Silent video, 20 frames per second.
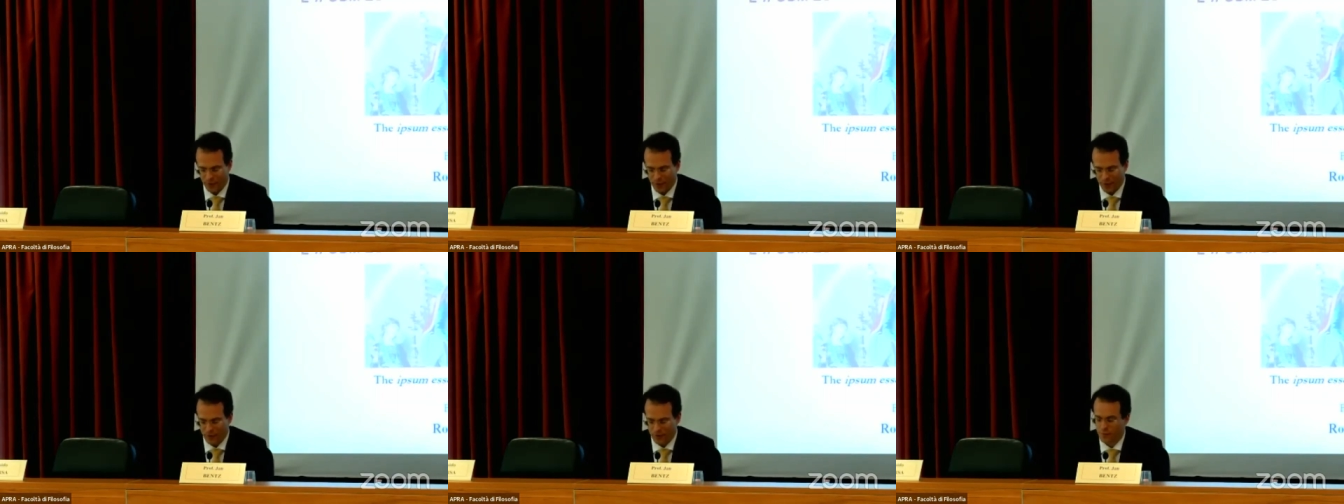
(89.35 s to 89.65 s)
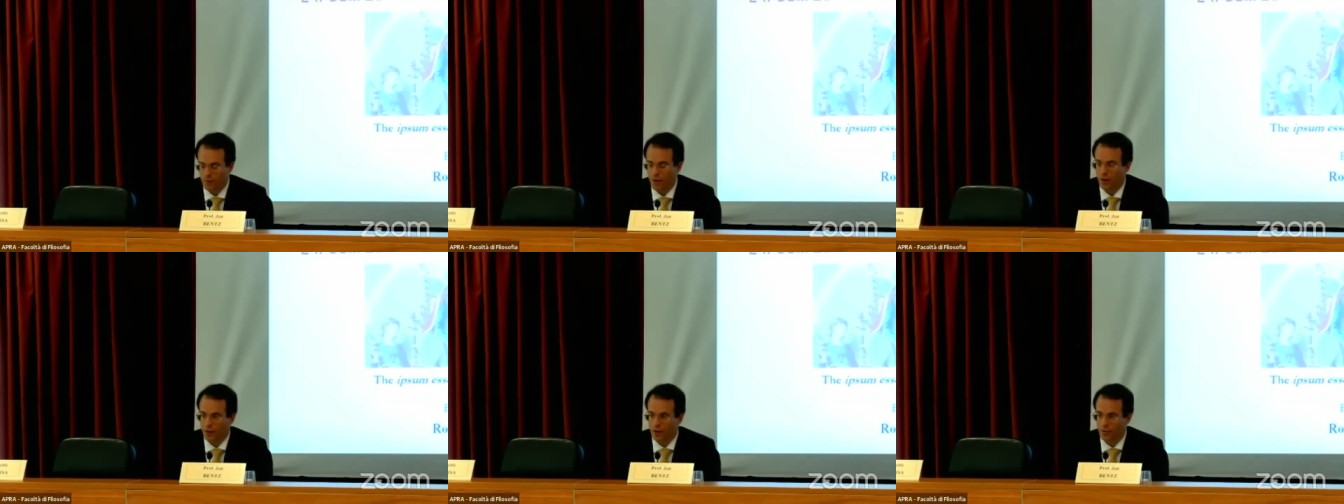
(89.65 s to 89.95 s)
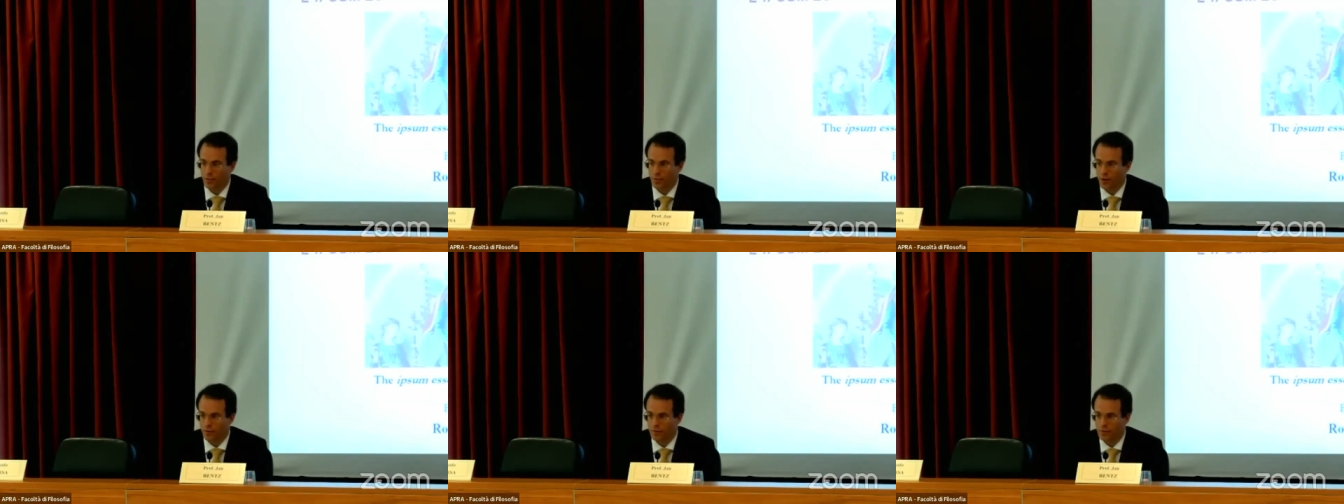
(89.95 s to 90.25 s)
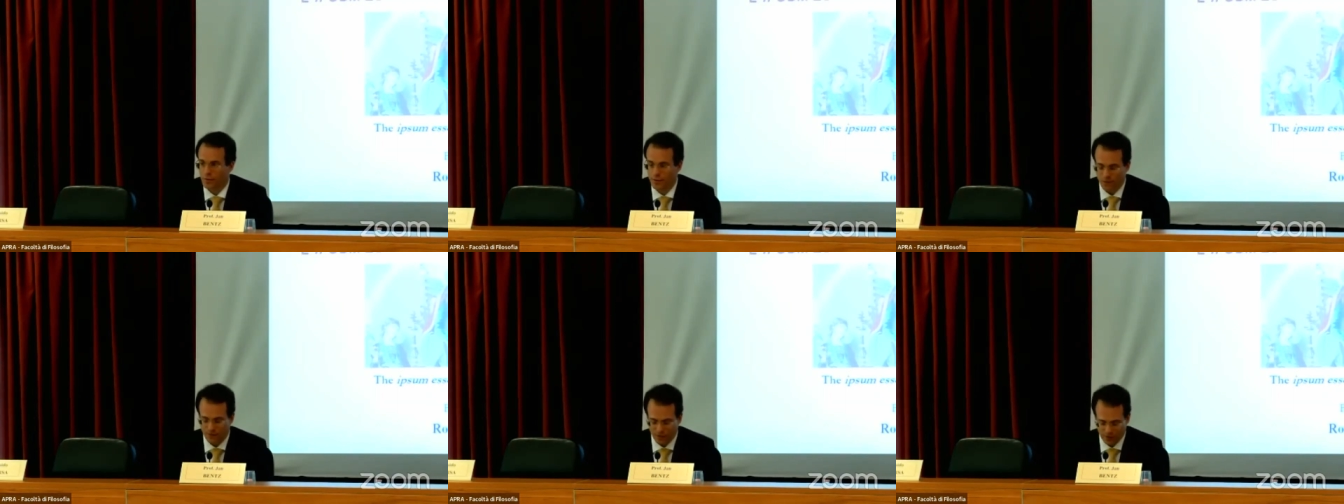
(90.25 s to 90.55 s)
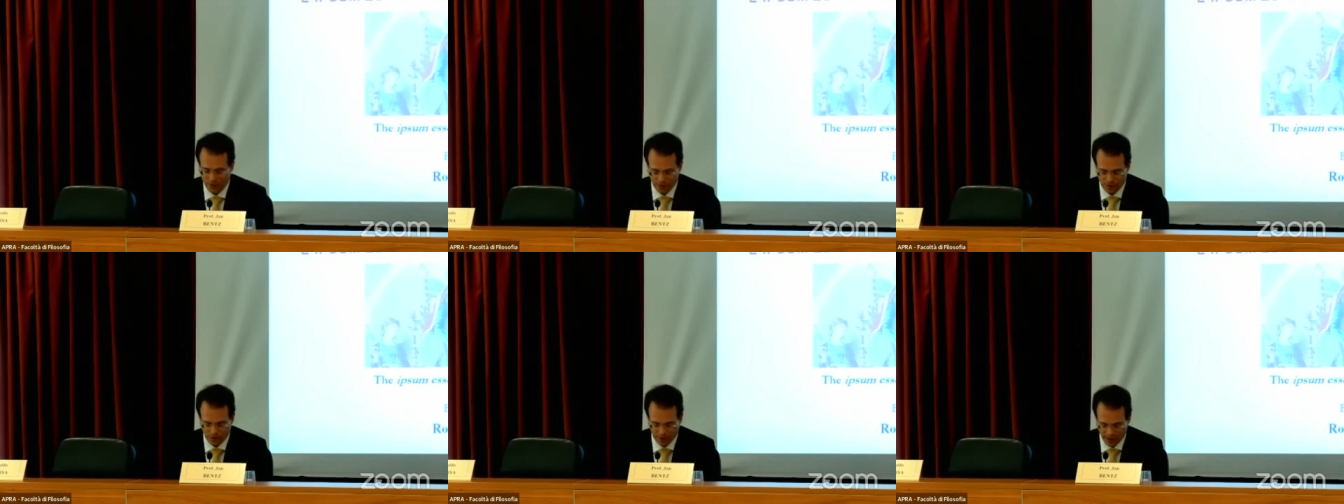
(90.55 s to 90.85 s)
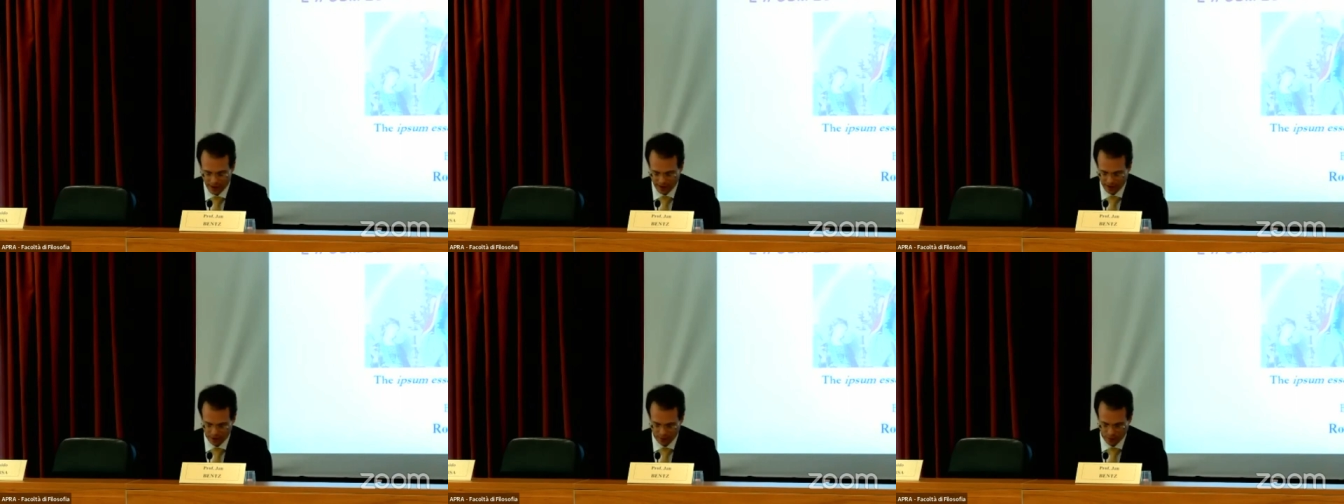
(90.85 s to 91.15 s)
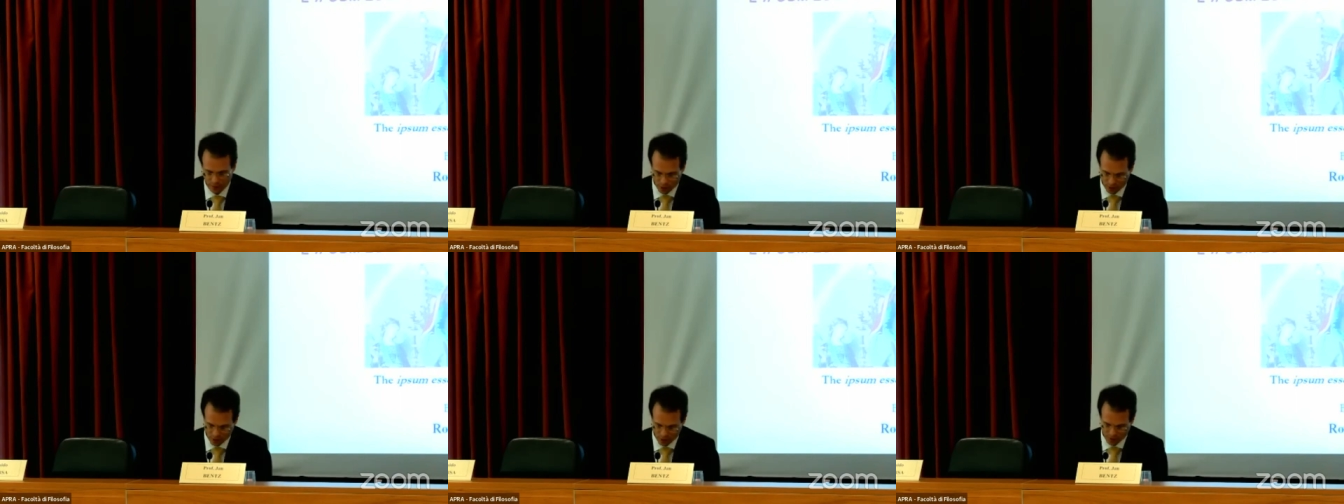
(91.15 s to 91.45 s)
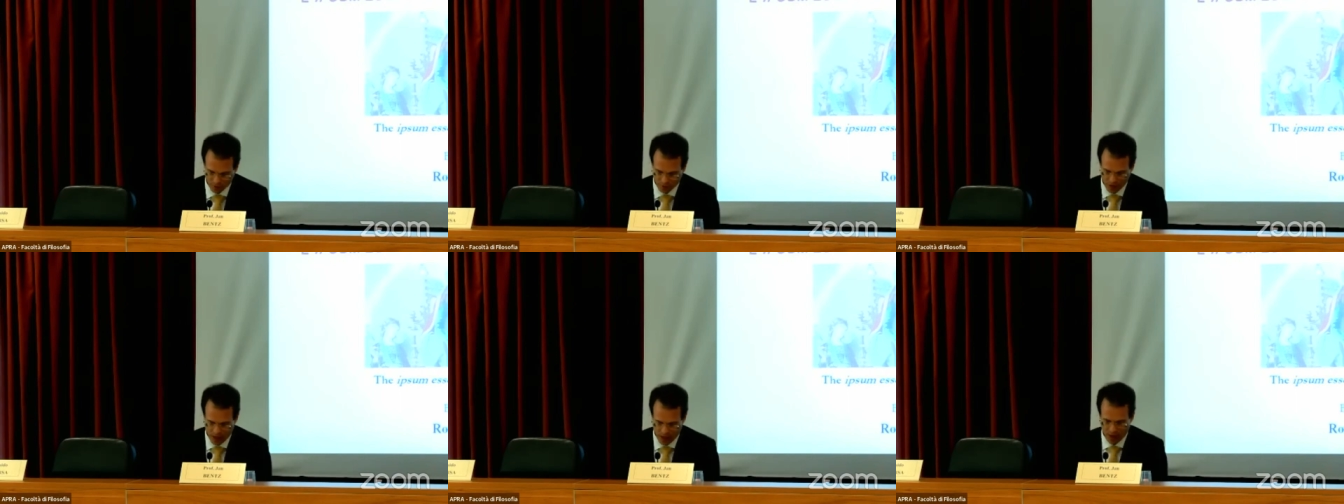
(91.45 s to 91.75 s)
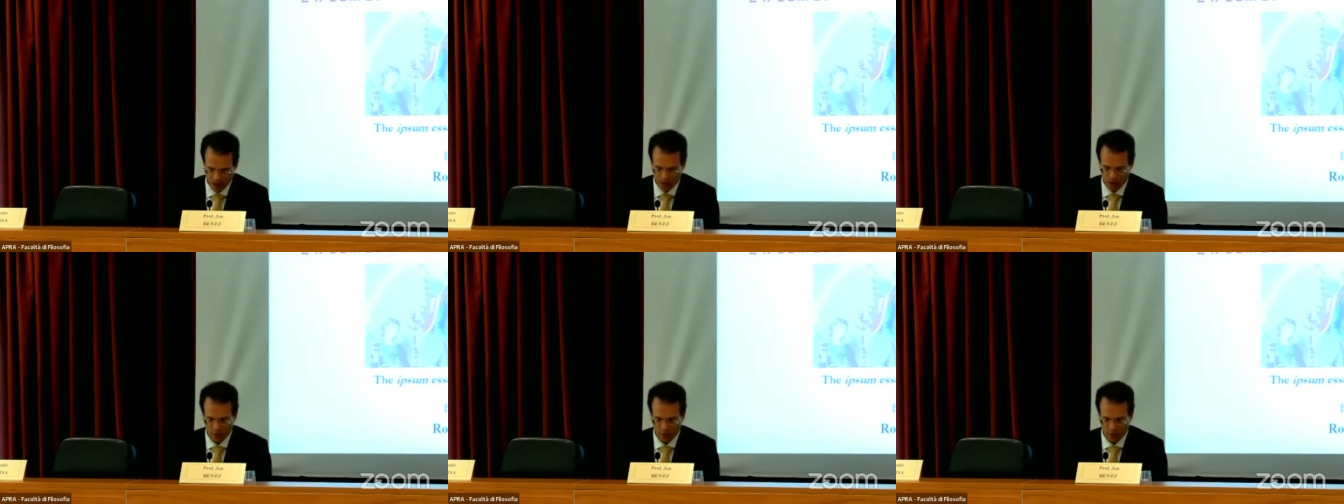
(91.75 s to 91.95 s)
first volume of Siewerth's collected works,